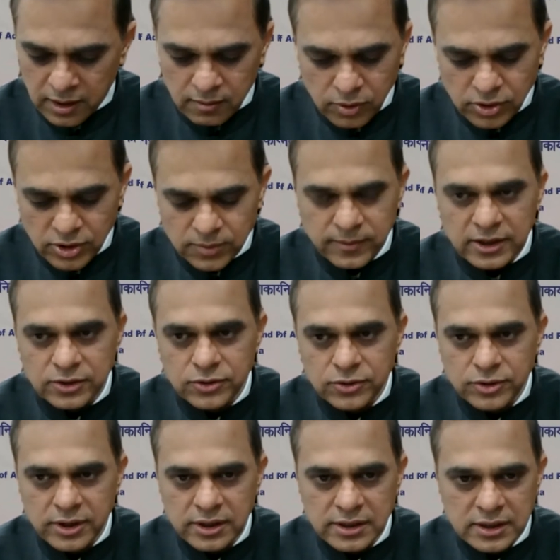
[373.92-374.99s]
Most
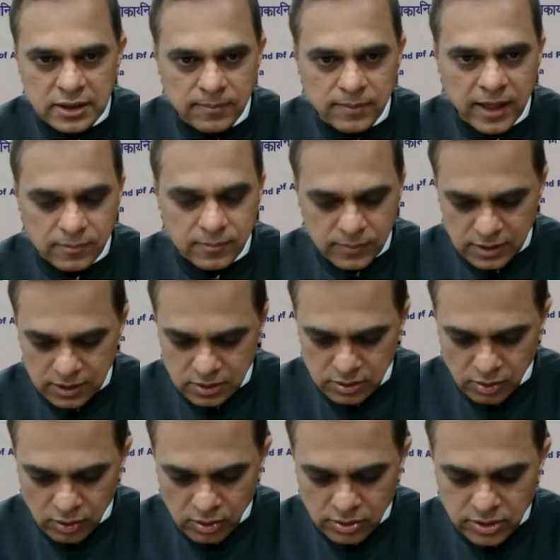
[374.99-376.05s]
ministries and
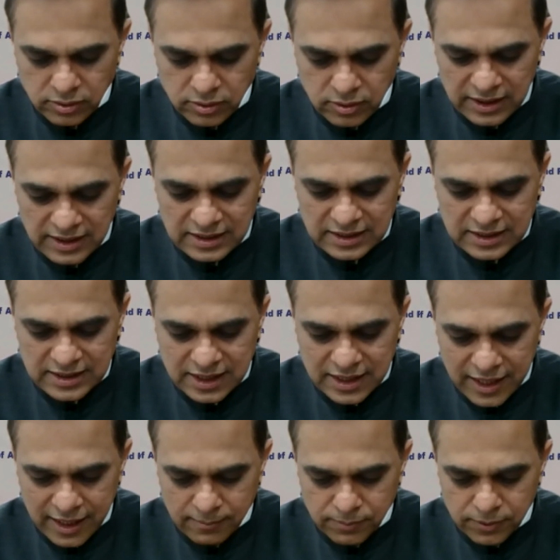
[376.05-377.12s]
departments also cleared
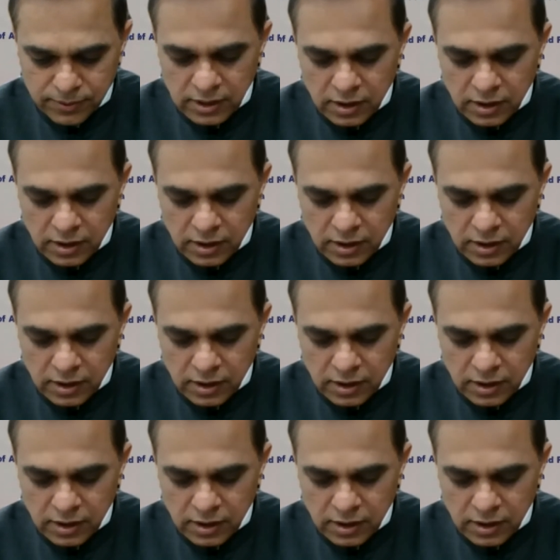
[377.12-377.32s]
scrap,